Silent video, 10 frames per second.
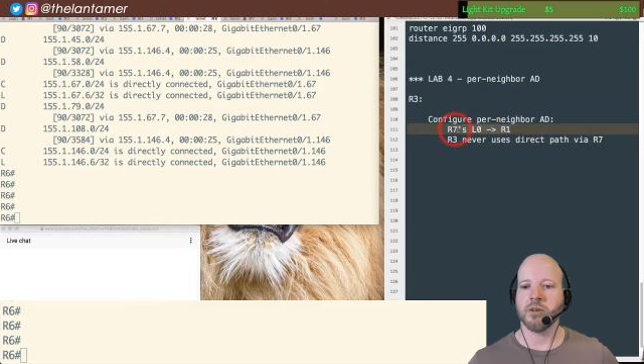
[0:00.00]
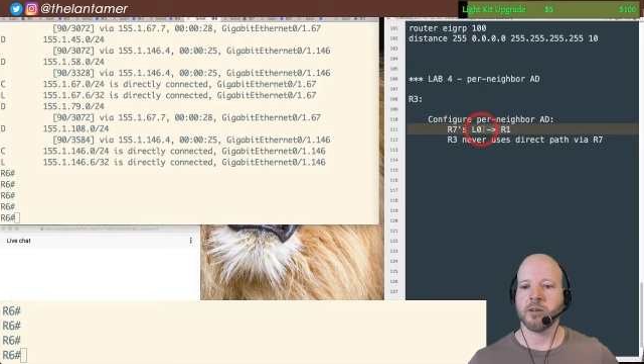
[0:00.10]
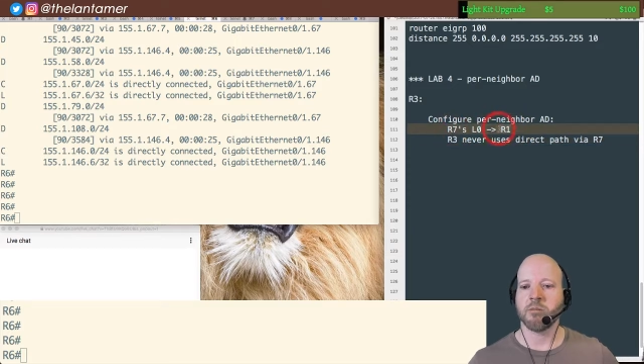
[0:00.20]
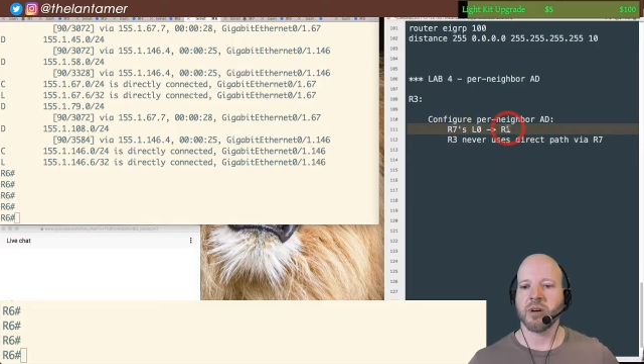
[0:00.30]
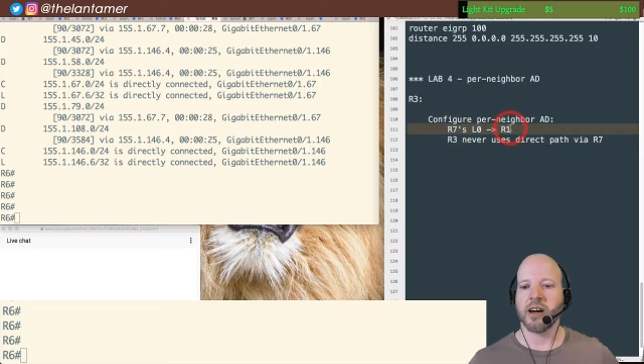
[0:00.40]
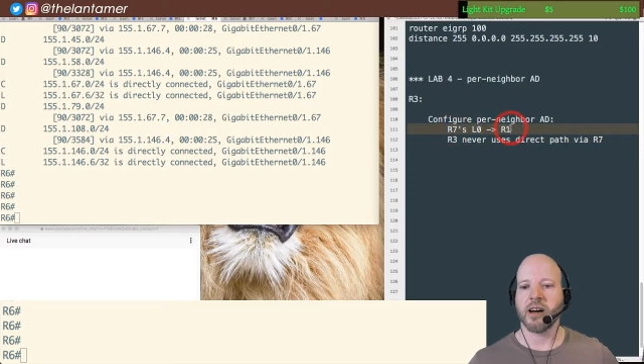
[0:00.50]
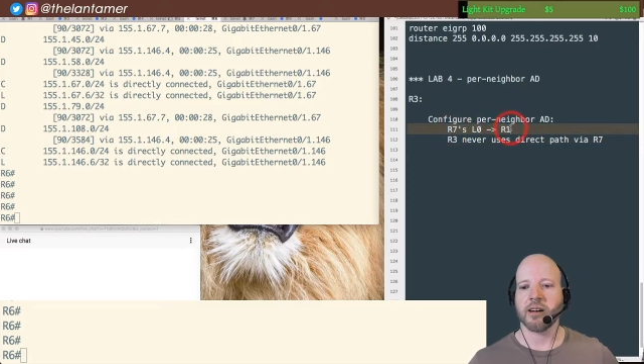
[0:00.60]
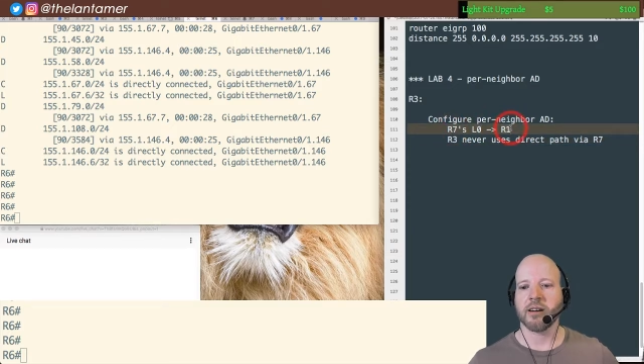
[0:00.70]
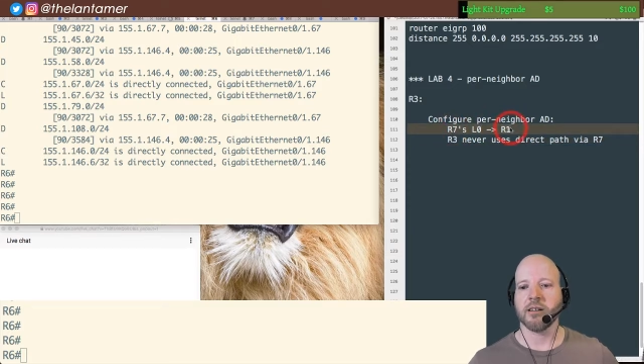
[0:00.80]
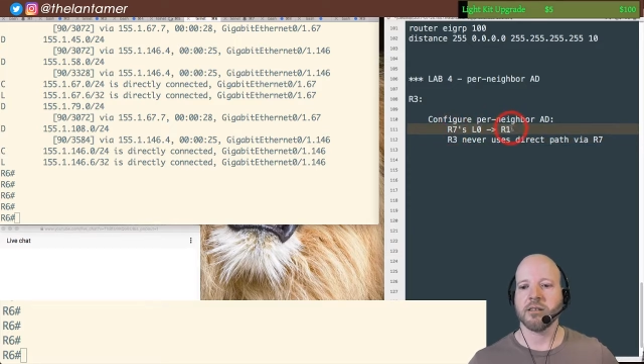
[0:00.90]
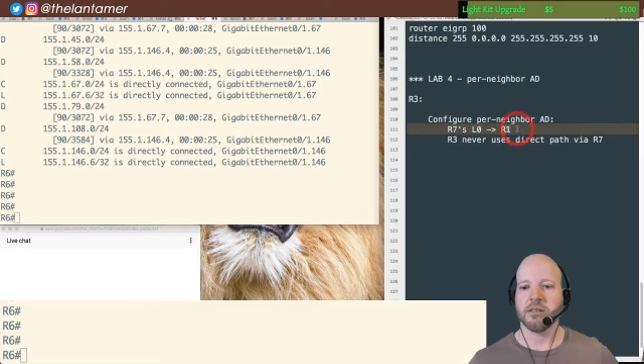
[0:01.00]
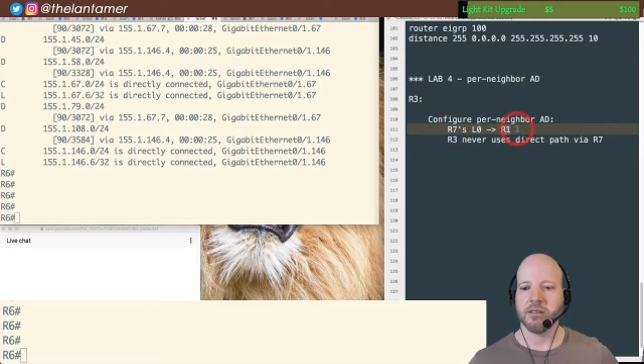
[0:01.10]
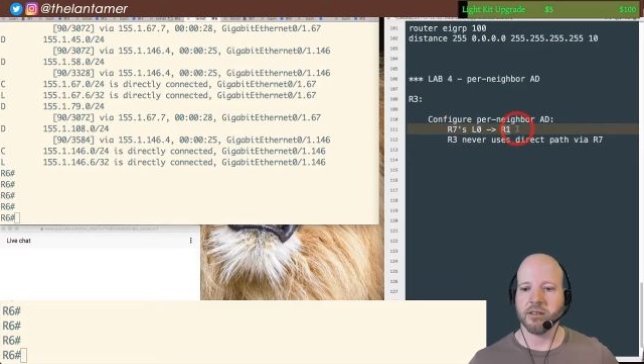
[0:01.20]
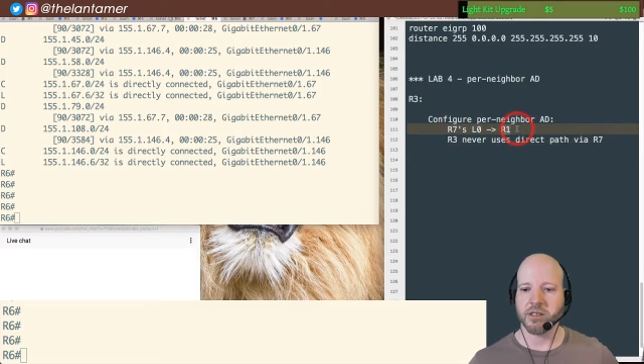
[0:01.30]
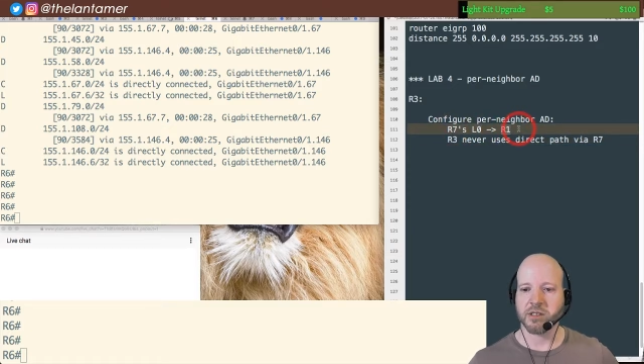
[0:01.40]
unpack
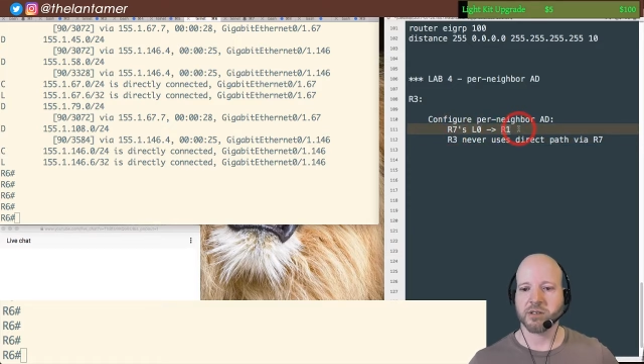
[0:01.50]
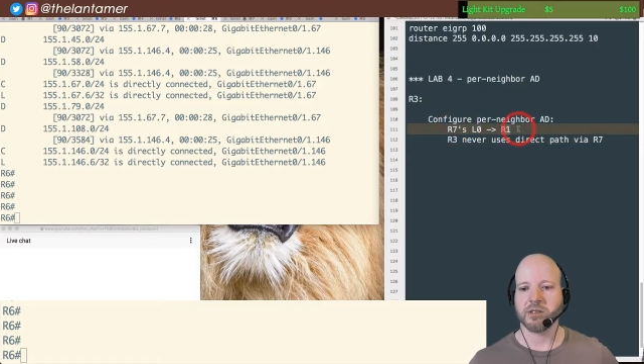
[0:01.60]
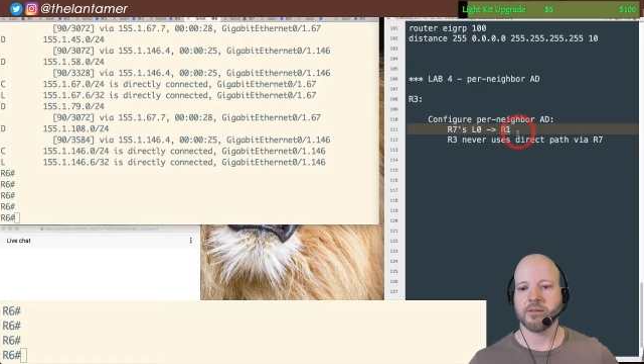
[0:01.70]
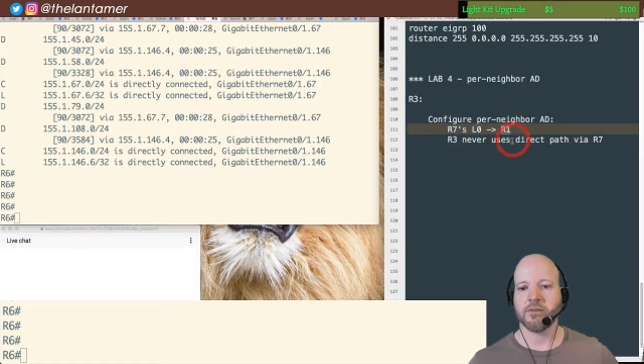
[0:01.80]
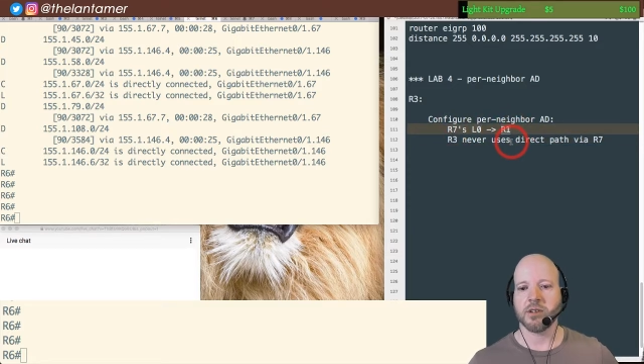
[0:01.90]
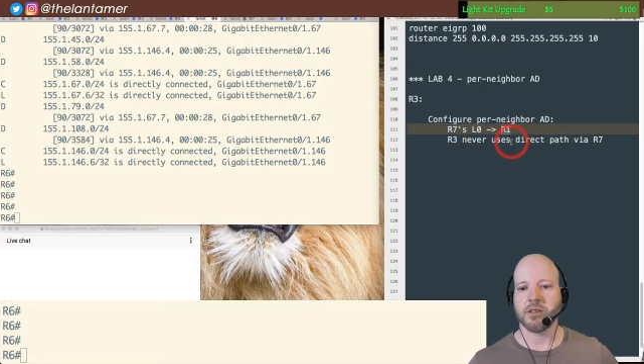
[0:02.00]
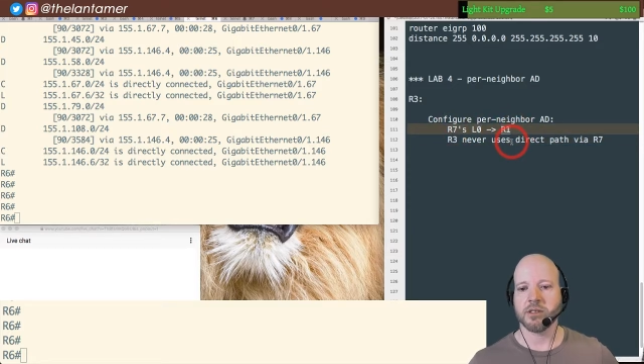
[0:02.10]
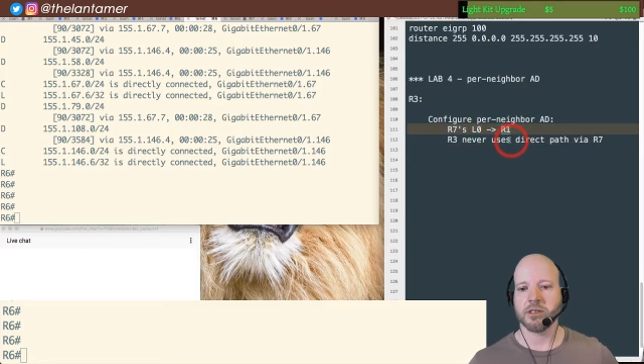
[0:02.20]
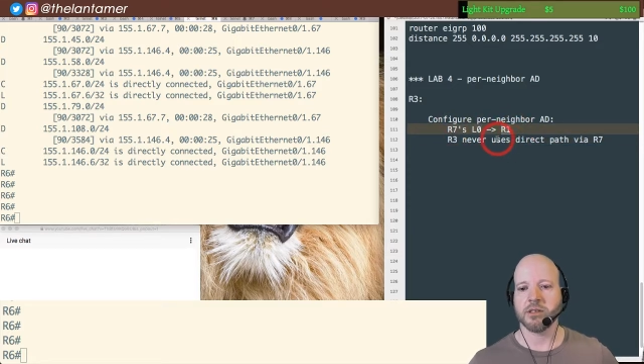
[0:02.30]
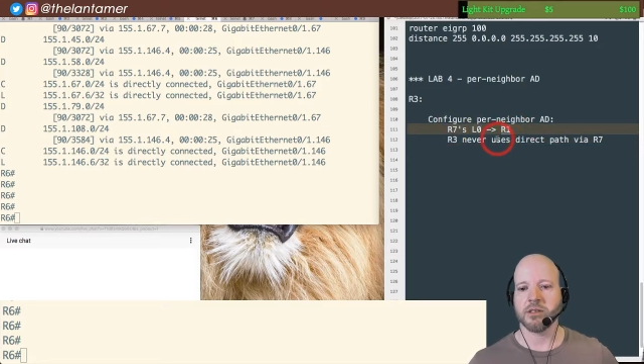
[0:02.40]
this first.